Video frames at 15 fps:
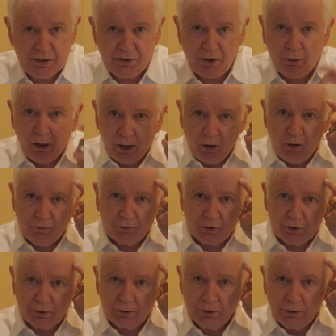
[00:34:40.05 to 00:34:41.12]
So I
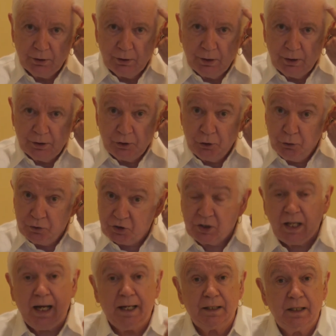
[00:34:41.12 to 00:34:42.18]
often use
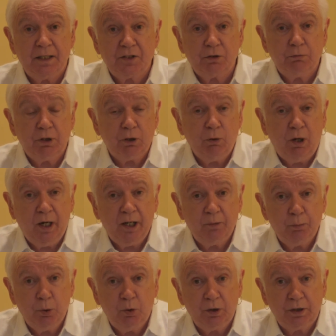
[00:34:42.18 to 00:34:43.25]
that as a
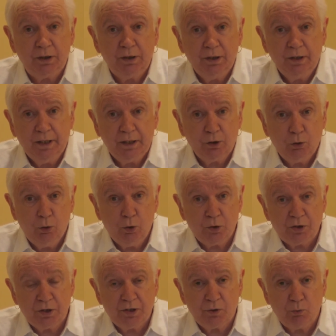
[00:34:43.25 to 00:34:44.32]
required book in
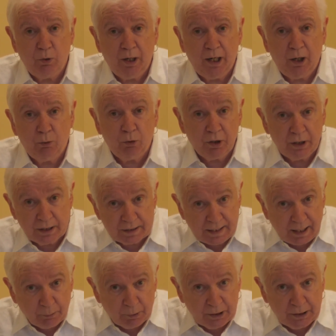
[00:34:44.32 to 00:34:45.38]
courses where we're
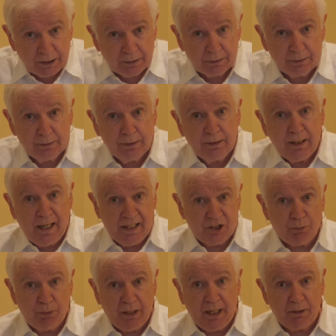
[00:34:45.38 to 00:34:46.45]
examining
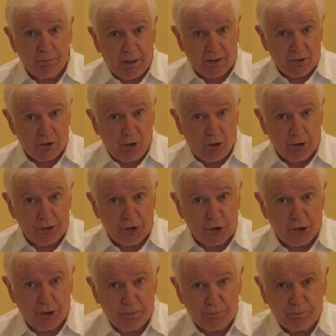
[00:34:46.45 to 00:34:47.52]
SPN
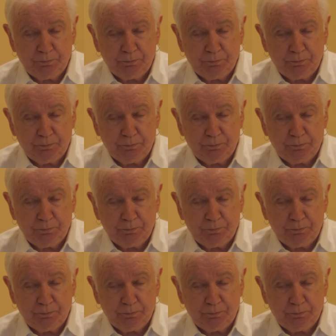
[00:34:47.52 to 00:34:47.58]
methodology.